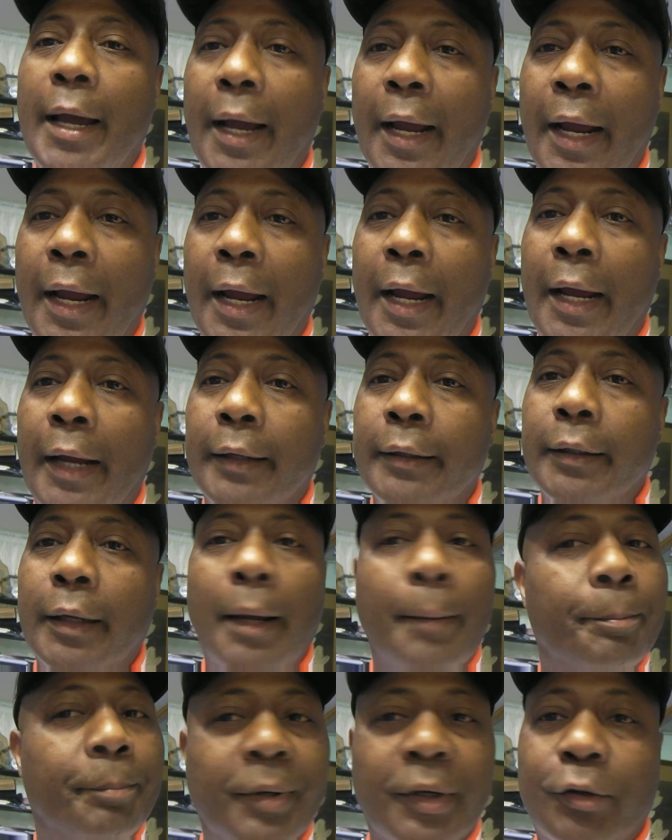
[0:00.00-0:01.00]
And
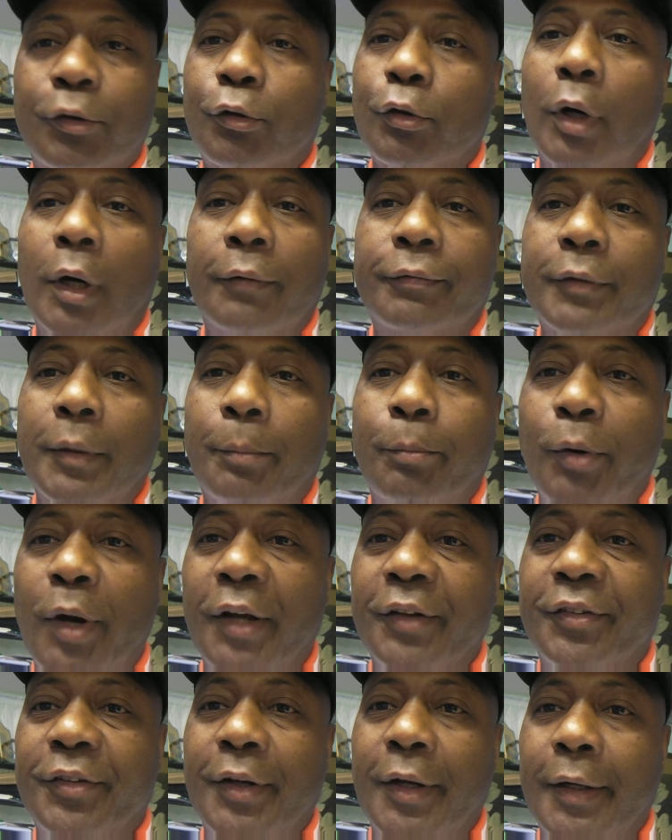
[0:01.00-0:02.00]
it pissed off the
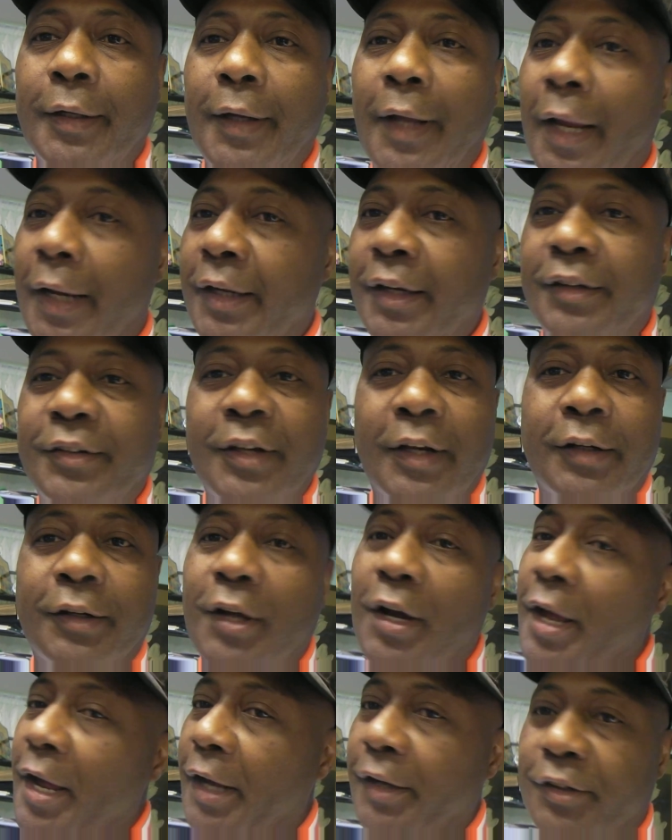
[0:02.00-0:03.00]
president. And he said,
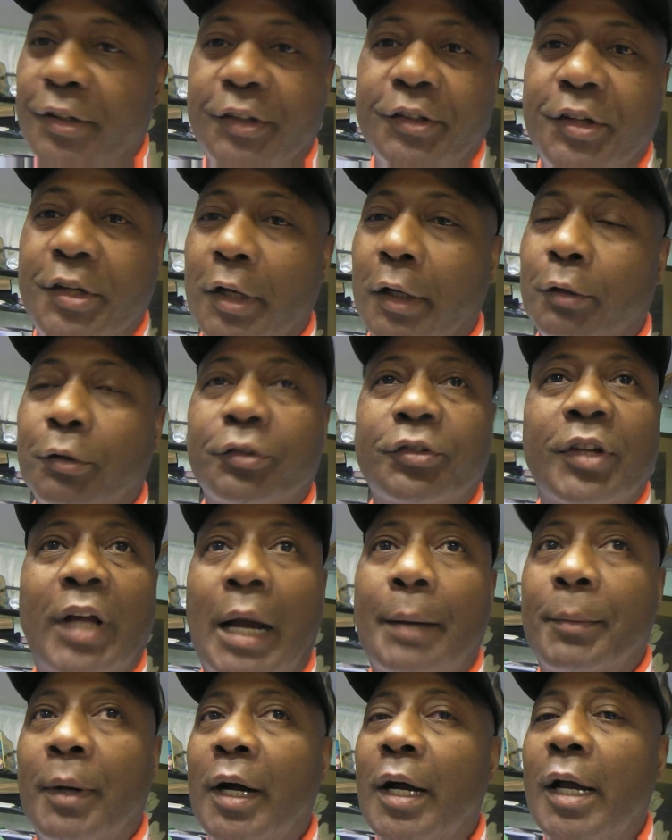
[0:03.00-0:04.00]
go ahead, just kill
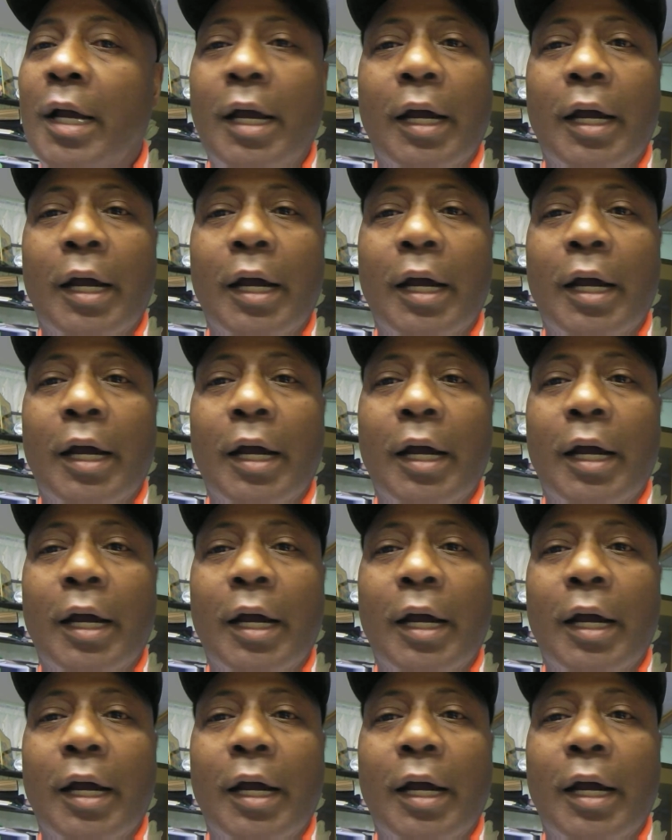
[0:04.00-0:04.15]
Osama.